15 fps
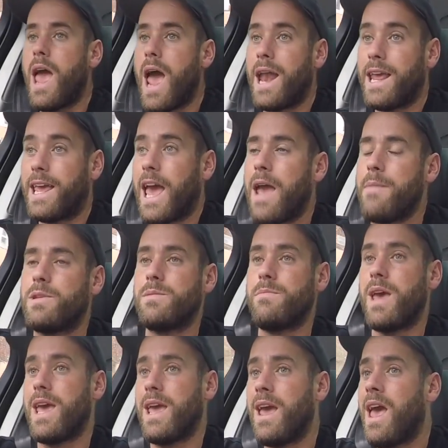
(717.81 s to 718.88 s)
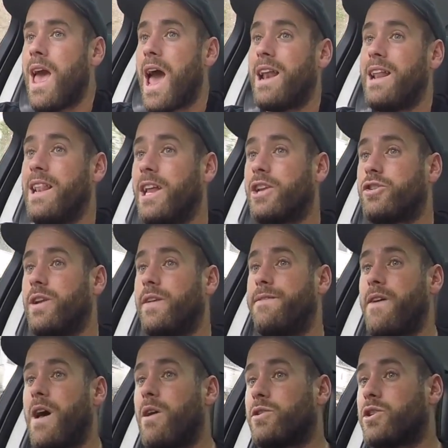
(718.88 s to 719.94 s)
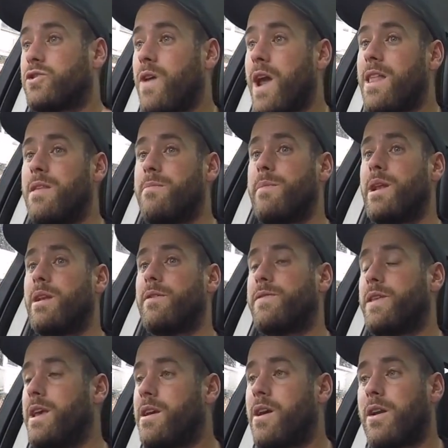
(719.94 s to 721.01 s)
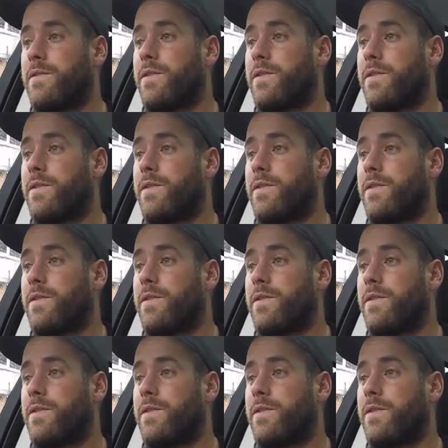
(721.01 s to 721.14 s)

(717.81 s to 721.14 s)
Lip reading: and it came to me, and it literally fell straight in the middle of the kind of